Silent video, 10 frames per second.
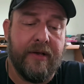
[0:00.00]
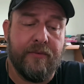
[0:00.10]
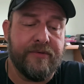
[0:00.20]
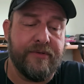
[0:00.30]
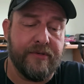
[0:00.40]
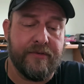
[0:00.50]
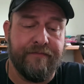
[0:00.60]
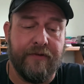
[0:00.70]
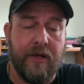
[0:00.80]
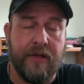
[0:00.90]
That was just
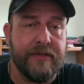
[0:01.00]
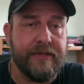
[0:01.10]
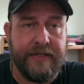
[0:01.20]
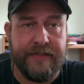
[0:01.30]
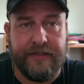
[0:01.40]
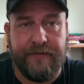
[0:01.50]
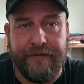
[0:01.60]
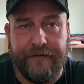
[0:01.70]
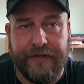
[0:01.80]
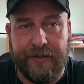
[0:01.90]
flawless, easy,
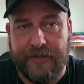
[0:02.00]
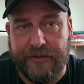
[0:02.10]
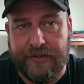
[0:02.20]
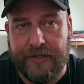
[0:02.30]
15 minutes.